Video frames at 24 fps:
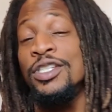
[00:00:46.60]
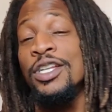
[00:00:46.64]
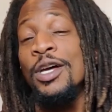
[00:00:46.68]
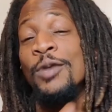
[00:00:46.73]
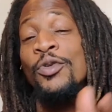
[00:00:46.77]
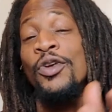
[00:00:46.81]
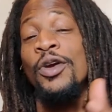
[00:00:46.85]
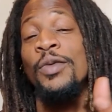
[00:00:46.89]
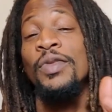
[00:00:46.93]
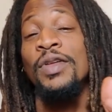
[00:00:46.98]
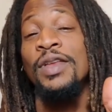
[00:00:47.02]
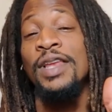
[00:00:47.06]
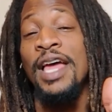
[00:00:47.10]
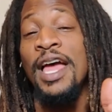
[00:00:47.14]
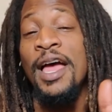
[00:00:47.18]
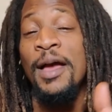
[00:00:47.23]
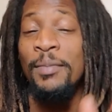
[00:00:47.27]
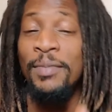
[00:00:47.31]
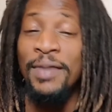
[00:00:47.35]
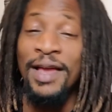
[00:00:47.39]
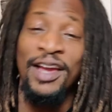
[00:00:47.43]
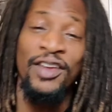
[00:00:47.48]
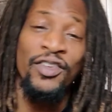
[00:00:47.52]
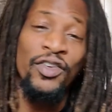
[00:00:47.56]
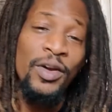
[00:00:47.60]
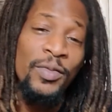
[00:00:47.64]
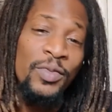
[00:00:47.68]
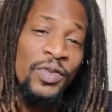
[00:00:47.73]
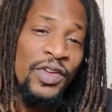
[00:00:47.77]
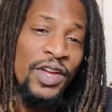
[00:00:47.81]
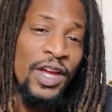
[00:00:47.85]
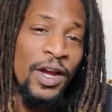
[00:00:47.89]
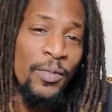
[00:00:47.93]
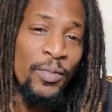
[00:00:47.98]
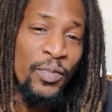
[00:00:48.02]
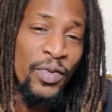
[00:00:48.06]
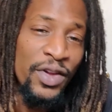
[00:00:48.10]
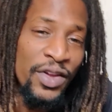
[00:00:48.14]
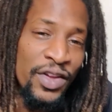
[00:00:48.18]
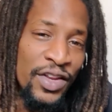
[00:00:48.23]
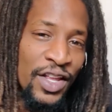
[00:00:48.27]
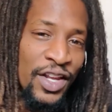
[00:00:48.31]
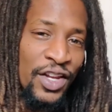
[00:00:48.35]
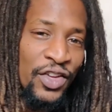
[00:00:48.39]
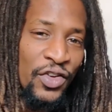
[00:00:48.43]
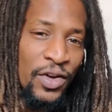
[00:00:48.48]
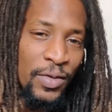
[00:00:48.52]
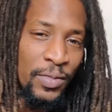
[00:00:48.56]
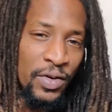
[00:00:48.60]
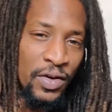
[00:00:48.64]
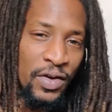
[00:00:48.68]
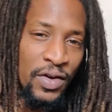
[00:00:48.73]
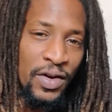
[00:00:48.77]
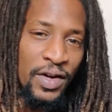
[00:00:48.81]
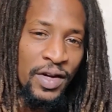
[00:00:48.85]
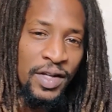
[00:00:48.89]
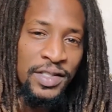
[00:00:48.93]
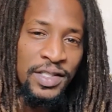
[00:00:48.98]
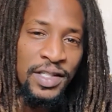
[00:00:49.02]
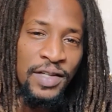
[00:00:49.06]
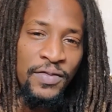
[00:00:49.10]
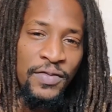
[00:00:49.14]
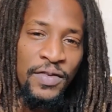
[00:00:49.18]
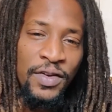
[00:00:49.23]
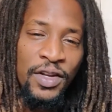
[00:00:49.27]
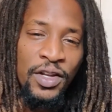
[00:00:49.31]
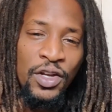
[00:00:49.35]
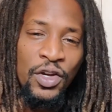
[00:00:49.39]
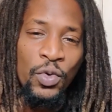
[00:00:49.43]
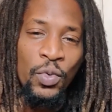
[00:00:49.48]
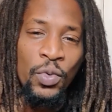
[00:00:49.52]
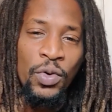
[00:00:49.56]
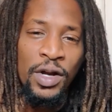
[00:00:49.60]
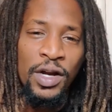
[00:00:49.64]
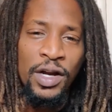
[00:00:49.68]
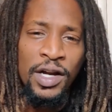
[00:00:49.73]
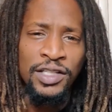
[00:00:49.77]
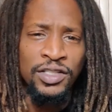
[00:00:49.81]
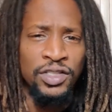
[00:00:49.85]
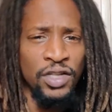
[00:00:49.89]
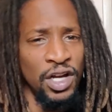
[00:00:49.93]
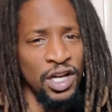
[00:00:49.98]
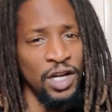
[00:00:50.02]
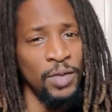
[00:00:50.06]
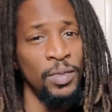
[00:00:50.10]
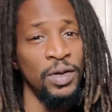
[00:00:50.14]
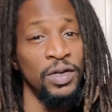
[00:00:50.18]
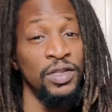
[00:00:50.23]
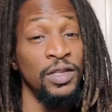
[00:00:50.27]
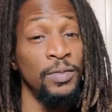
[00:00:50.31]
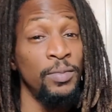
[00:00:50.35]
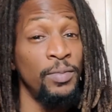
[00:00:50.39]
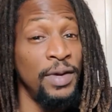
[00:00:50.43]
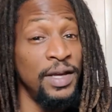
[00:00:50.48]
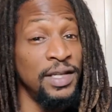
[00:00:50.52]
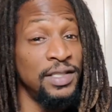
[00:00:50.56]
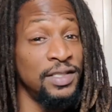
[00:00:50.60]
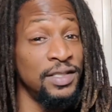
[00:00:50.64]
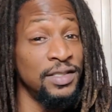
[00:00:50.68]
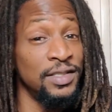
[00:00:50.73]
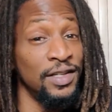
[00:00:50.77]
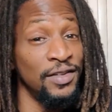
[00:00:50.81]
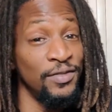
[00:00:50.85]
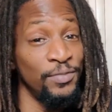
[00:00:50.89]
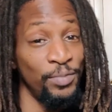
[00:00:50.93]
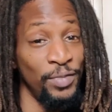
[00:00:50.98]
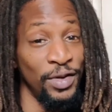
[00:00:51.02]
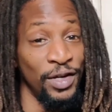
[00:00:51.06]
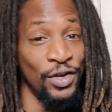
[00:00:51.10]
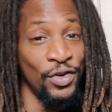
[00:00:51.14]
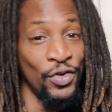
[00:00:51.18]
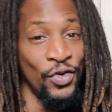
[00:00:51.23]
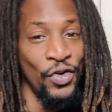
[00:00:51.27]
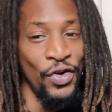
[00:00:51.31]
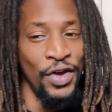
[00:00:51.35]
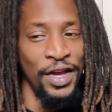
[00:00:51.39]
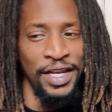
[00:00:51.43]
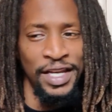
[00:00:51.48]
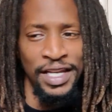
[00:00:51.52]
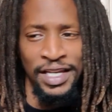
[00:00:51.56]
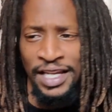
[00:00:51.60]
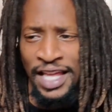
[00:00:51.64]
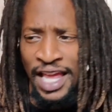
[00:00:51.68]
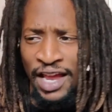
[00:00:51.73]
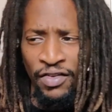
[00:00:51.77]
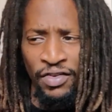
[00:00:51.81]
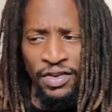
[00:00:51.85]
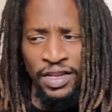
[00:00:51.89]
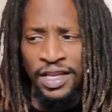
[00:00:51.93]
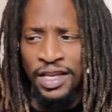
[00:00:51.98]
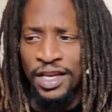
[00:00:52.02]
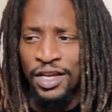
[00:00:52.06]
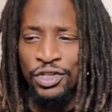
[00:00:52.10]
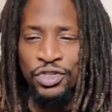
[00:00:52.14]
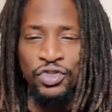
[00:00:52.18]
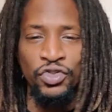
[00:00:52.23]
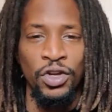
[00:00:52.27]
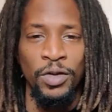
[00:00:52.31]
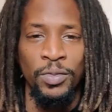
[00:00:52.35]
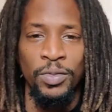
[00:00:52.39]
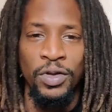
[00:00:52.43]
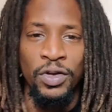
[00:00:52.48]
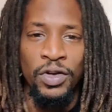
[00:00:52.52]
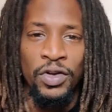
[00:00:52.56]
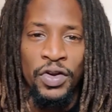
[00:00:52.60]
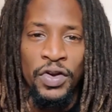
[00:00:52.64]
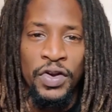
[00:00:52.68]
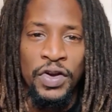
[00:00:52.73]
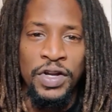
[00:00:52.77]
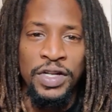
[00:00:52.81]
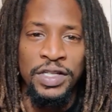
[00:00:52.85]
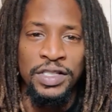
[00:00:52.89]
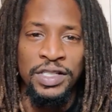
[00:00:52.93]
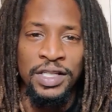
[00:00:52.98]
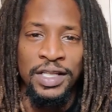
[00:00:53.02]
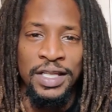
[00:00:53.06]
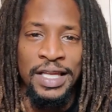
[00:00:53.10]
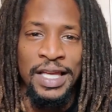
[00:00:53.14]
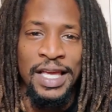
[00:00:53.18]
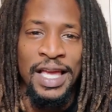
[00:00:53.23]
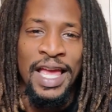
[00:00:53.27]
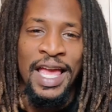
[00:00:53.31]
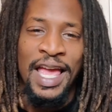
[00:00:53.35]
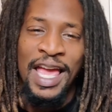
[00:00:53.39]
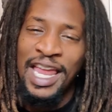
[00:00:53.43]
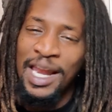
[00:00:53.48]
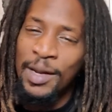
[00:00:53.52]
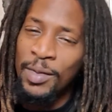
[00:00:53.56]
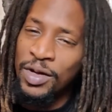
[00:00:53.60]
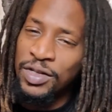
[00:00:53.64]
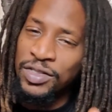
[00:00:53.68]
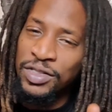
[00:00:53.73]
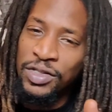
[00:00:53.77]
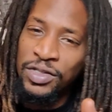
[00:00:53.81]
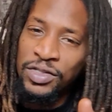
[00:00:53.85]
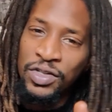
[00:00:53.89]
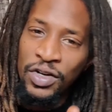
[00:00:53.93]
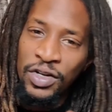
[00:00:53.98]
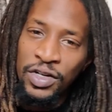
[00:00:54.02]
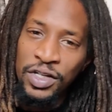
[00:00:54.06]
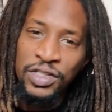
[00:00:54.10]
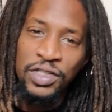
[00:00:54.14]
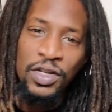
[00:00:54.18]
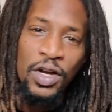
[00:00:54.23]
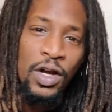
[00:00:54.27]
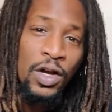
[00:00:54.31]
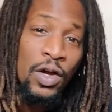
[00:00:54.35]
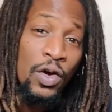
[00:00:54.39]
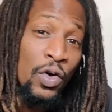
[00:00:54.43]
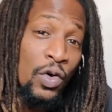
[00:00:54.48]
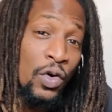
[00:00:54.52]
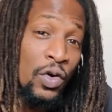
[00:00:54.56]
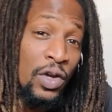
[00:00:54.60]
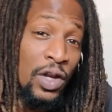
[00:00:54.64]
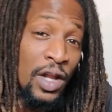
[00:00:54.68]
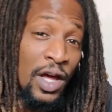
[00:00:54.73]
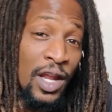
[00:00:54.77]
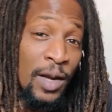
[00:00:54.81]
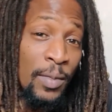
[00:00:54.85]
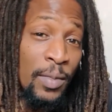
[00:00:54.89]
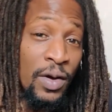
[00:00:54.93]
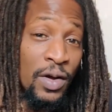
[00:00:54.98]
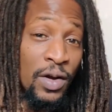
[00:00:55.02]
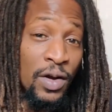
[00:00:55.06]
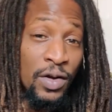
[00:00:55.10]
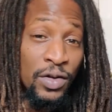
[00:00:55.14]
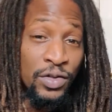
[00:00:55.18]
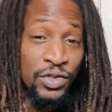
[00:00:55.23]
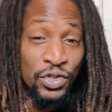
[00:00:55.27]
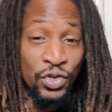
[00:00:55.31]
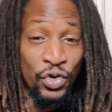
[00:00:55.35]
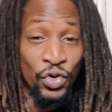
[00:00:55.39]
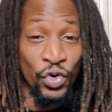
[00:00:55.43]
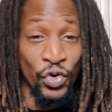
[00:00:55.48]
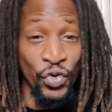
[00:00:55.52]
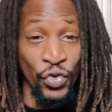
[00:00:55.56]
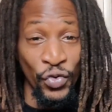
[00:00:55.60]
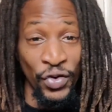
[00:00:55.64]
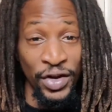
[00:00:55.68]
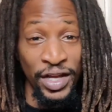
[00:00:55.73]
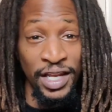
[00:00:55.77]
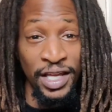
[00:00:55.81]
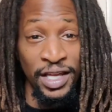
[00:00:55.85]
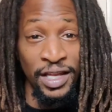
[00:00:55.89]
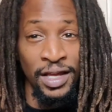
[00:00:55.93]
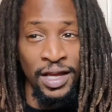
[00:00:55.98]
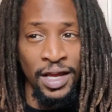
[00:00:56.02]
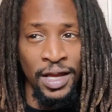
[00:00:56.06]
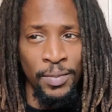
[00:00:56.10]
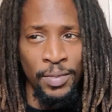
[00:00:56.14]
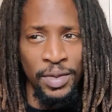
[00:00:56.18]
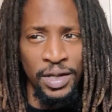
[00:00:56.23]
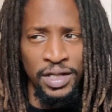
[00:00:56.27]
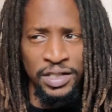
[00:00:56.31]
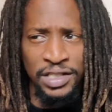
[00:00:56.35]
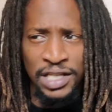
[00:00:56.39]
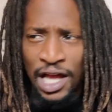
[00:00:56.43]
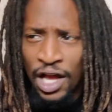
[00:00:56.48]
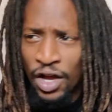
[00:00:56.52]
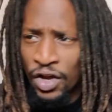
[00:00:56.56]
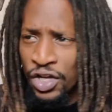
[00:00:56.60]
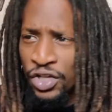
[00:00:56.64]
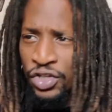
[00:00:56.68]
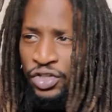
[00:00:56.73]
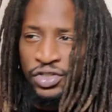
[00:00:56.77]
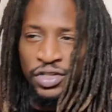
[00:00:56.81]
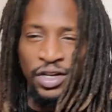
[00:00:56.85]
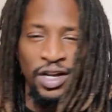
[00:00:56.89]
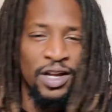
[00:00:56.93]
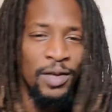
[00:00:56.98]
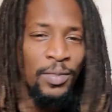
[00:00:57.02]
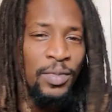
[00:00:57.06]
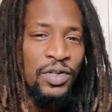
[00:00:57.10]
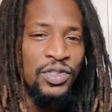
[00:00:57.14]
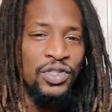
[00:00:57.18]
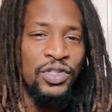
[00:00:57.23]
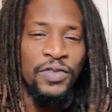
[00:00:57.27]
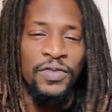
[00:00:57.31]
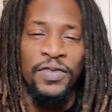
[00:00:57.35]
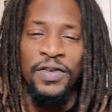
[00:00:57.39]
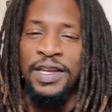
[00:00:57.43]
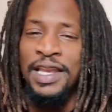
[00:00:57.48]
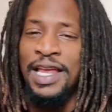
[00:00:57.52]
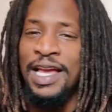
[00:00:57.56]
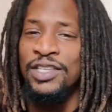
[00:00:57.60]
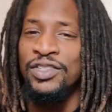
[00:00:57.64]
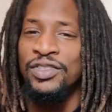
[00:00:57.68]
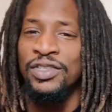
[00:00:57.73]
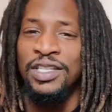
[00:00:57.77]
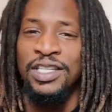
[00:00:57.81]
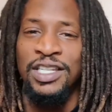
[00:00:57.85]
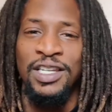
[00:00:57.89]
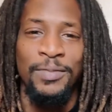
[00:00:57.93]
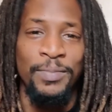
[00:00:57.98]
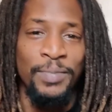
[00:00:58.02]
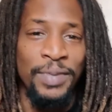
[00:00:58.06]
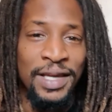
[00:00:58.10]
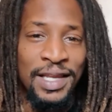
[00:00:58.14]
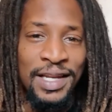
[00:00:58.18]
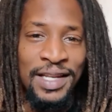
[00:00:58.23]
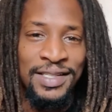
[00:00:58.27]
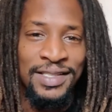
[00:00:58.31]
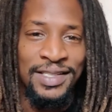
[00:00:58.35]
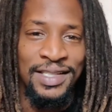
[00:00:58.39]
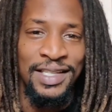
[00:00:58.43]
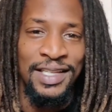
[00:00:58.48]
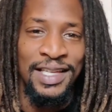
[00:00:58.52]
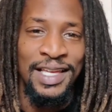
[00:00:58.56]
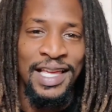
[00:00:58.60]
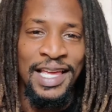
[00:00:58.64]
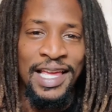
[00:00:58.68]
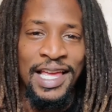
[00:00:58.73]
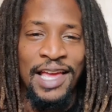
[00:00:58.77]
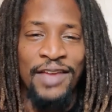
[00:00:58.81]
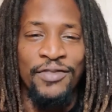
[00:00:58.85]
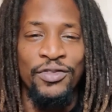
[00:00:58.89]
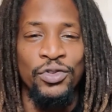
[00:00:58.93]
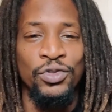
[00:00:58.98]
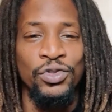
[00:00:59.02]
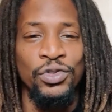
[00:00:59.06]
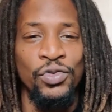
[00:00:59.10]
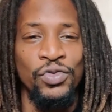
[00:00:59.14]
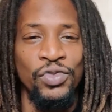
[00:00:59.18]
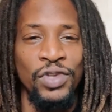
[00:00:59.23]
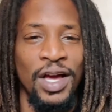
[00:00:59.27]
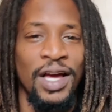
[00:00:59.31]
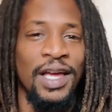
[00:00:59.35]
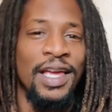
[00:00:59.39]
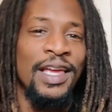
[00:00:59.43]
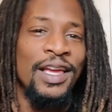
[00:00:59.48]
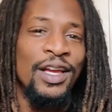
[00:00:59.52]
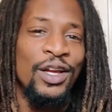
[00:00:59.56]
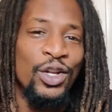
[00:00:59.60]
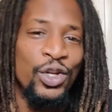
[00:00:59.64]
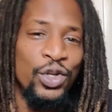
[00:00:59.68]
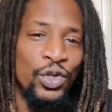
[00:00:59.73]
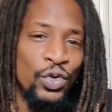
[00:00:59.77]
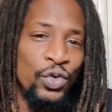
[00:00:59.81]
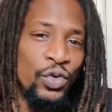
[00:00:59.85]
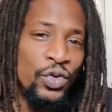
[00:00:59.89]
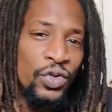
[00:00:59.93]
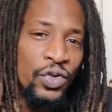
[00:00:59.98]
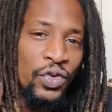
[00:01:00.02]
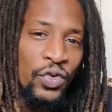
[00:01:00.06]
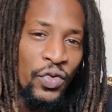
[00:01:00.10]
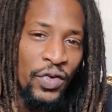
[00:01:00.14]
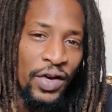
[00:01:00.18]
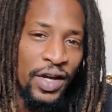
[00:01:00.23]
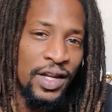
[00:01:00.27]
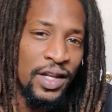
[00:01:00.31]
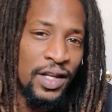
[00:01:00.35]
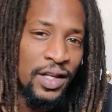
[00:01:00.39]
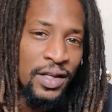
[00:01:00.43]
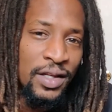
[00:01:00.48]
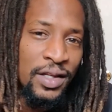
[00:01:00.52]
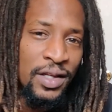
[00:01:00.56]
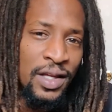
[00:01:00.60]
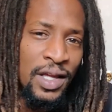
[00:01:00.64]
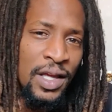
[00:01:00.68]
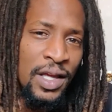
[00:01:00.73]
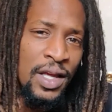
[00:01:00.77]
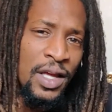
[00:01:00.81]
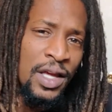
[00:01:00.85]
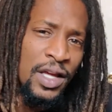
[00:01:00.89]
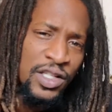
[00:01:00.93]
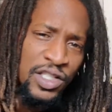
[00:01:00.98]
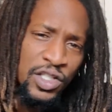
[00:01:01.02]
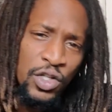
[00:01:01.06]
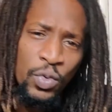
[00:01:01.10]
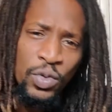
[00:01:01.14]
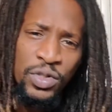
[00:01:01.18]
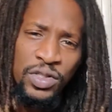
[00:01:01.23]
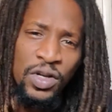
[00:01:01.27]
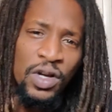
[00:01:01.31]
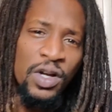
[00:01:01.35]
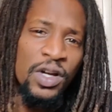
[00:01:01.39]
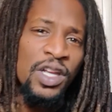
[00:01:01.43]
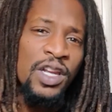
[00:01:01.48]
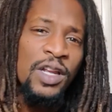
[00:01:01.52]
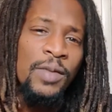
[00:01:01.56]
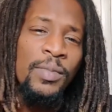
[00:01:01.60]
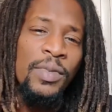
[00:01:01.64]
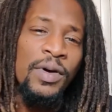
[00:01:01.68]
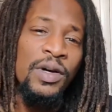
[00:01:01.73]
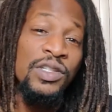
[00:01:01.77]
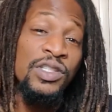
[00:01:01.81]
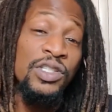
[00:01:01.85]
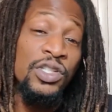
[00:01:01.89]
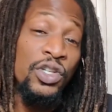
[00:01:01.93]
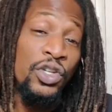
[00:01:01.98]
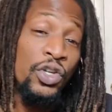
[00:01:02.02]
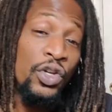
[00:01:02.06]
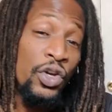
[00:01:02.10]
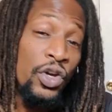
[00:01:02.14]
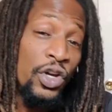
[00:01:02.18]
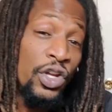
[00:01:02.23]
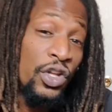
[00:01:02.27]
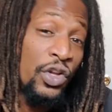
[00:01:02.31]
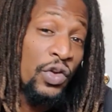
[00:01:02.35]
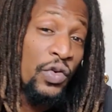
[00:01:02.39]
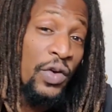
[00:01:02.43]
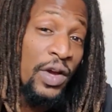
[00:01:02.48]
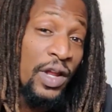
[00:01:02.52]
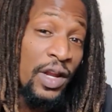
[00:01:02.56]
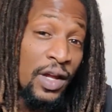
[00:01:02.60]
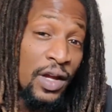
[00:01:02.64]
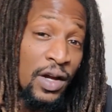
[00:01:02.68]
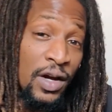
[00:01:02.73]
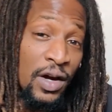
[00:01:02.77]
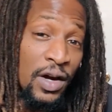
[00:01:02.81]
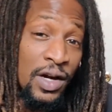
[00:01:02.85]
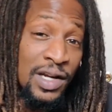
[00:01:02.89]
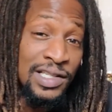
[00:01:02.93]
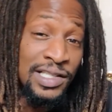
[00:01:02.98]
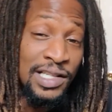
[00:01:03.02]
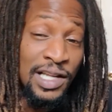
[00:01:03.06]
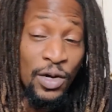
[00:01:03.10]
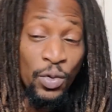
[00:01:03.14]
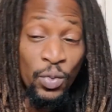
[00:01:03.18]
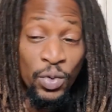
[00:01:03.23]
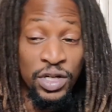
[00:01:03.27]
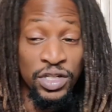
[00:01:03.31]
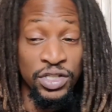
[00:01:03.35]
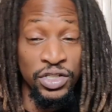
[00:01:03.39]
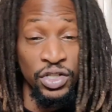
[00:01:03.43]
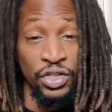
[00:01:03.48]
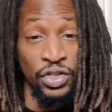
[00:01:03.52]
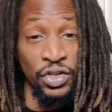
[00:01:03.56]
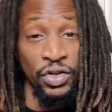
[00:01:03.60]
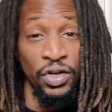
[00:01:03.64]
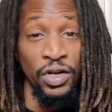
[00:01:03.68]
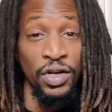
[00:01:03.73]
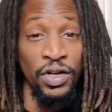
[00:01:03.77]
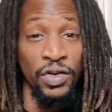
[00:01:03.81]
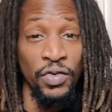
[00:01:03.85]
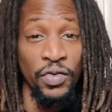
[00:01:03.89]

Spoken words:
up, Crypto Land? Black Crypto here, bringing another cryptocurrency video where I talk about the basics of Bitcoin and everything else cryptocurrency. And I'm also starting to talk a whole lot about also credit, because how can you talk about your financial independency if you do not include credit? So we're talking about secured credit cards. Now, with a secured